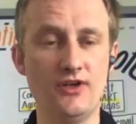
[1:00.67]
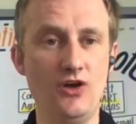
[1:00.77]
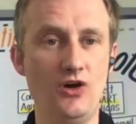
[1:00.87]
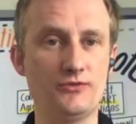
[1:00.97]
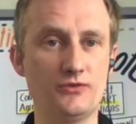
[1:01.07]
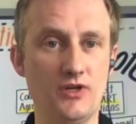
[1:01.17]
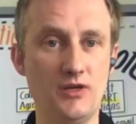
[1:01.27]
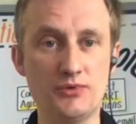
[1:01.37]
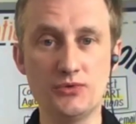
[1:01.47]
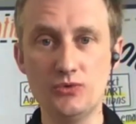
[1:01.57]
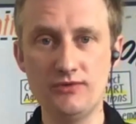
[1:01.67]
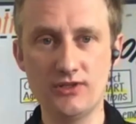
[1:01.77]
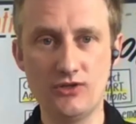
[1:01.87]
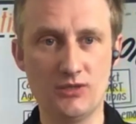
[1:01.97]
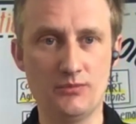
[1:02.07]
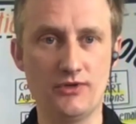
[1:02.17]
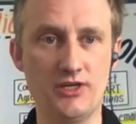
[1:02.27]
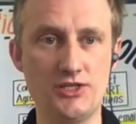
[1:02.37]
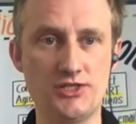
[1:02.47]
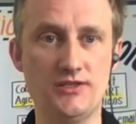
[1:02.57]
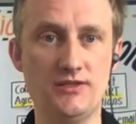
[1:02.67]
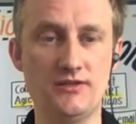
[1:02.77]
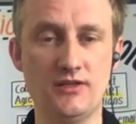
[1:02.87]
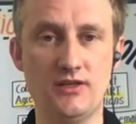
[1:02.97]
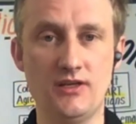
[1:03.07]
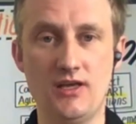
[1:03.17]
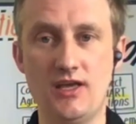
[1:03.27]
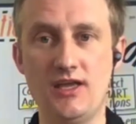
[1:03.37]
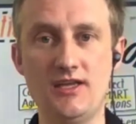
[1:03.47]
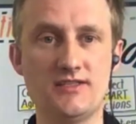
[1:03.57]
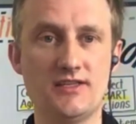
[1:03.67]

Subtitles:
of improving collaboration inside